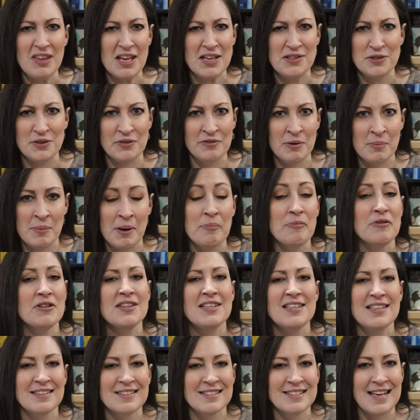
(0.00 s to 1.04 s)
Don't remember
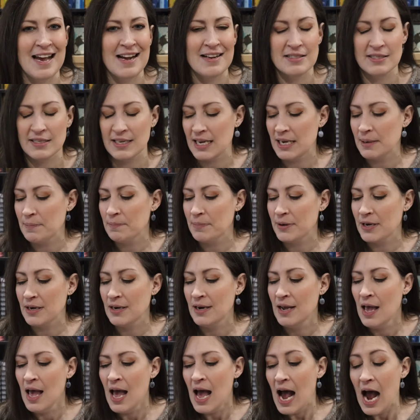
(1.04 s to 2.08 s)
the exact name, but
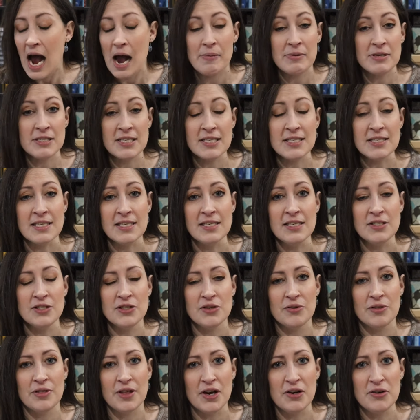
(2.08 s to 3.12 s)
I was just going to
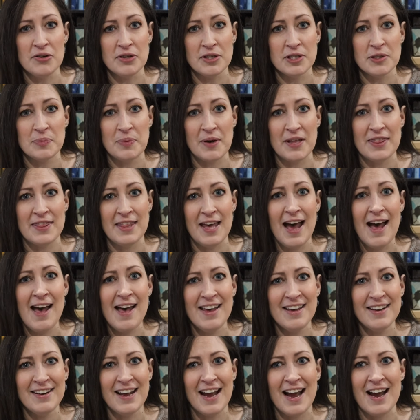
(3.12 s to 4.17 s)
do those. But
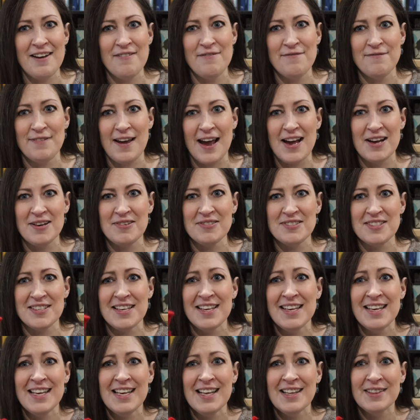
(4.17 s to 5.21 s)
then I found
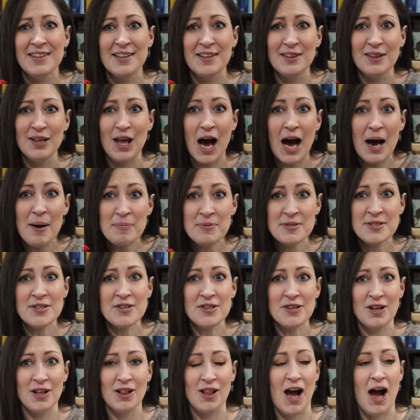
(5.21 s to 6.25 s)
the lobster
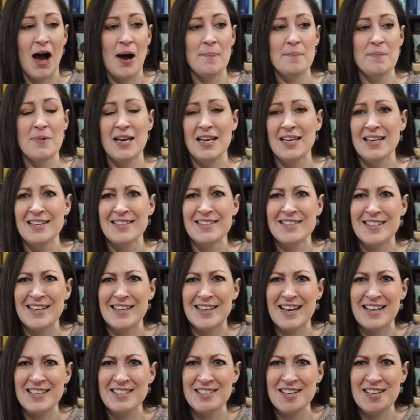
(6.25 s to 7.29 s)
claw mitts and
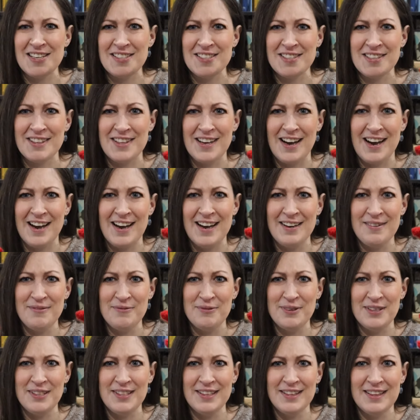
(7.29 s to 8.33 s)
I just thought,
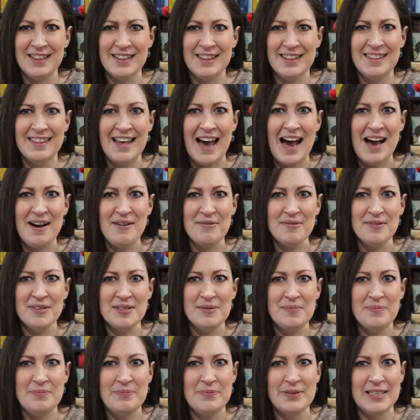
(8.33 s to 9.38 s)
well, that
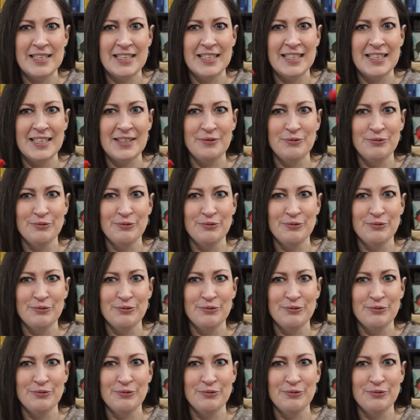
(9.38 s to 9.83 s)
would be